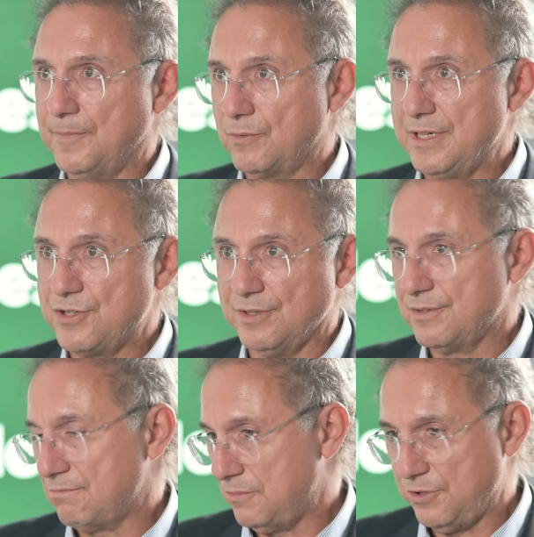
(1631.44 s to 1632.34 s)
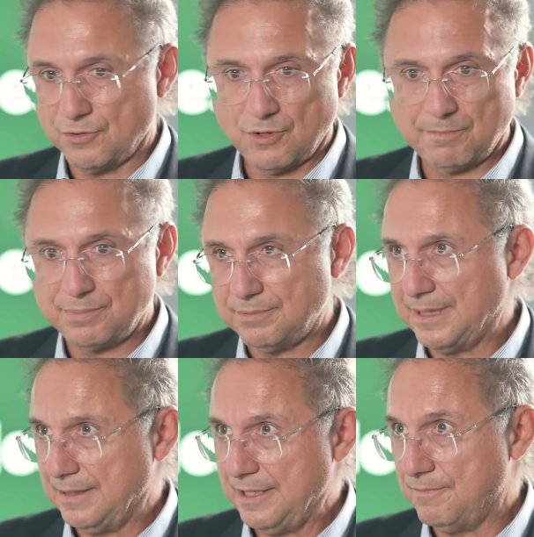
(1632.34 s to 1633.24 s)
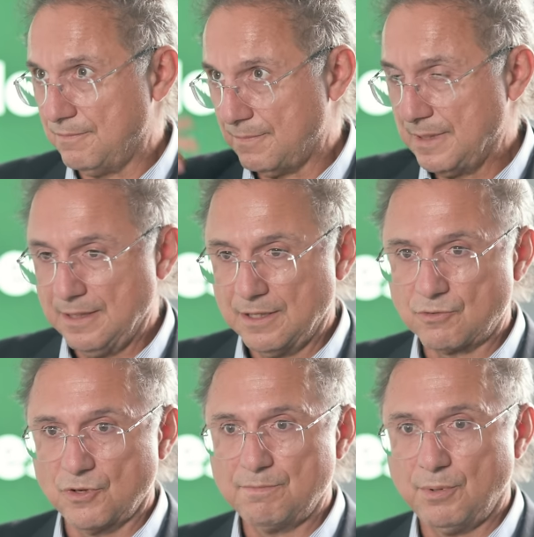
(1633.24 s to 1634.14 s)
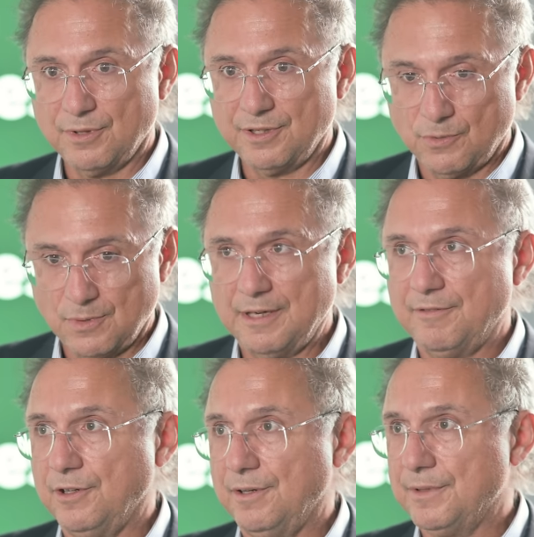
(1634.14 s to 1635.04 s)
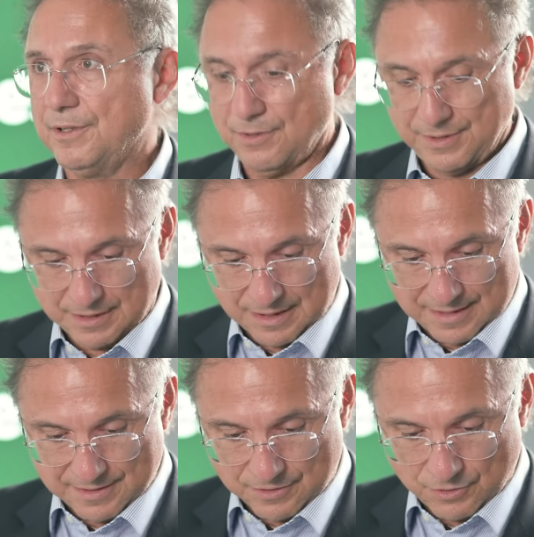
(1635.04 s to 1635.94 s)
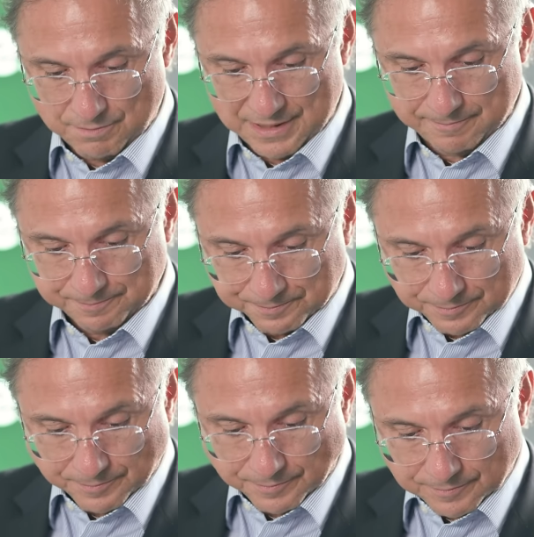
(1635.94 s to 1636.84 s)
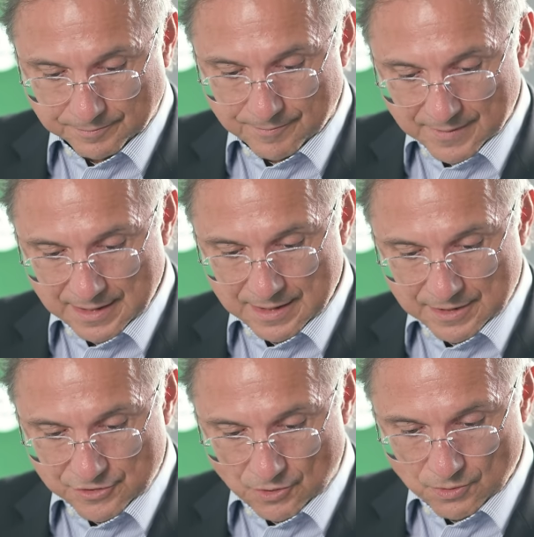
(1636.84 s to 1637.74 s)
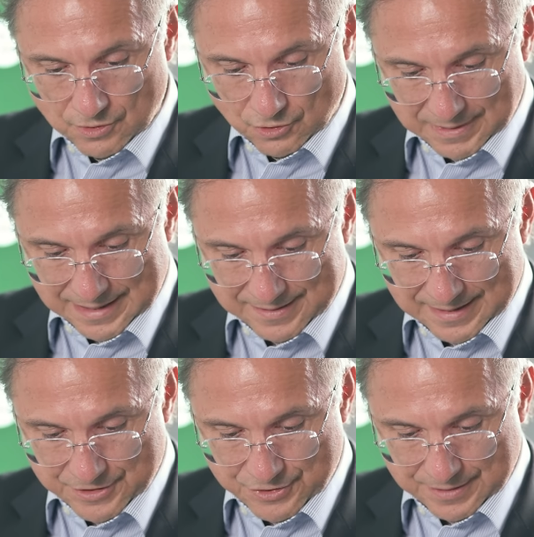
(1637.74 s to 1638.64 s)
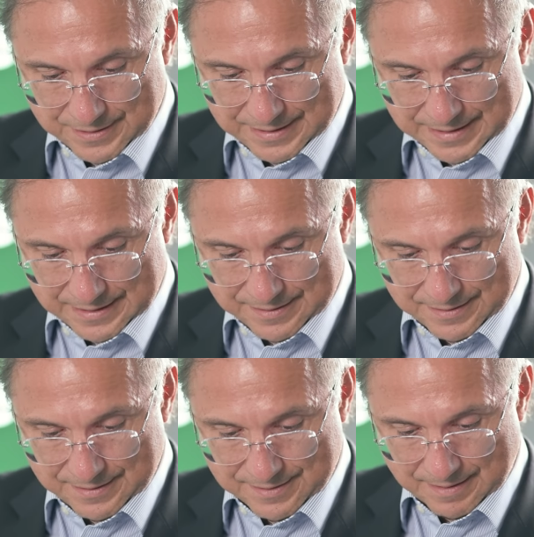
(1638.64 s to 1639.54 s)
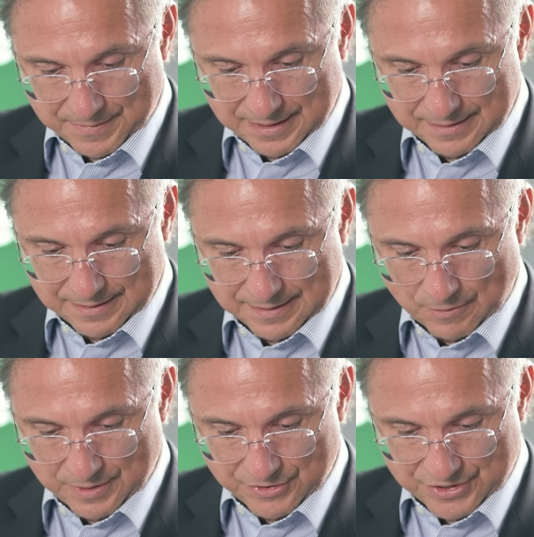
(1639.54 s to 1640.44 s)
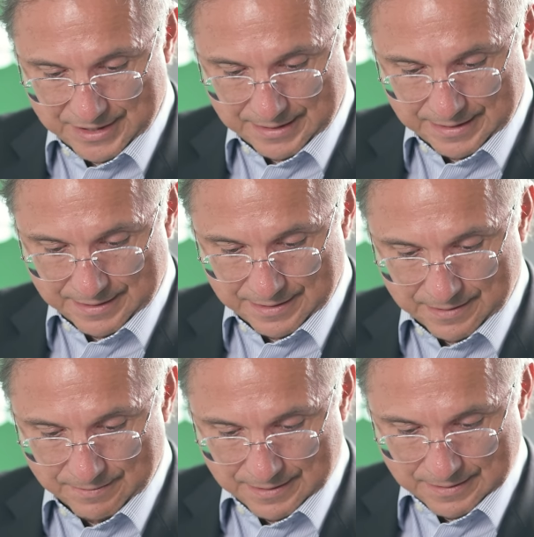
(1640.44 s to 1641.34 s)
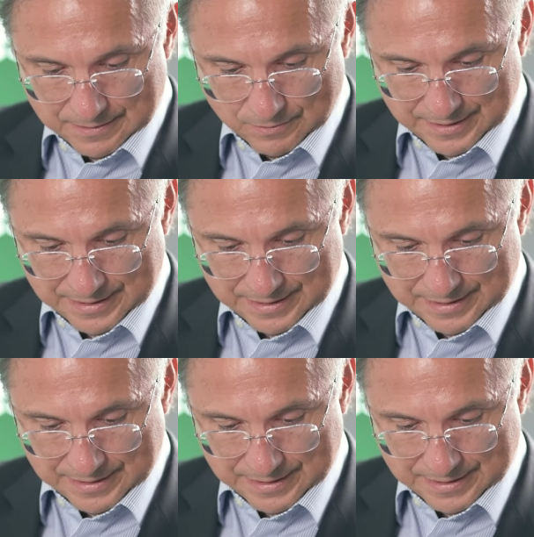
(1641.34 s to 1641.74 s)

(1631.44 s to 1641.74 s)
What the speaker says: regions, mm-hmm. Europe, and even cross-border, wherever, you know, the clients could be. Mm-hmm. So globalization is something that we're seeing in here. What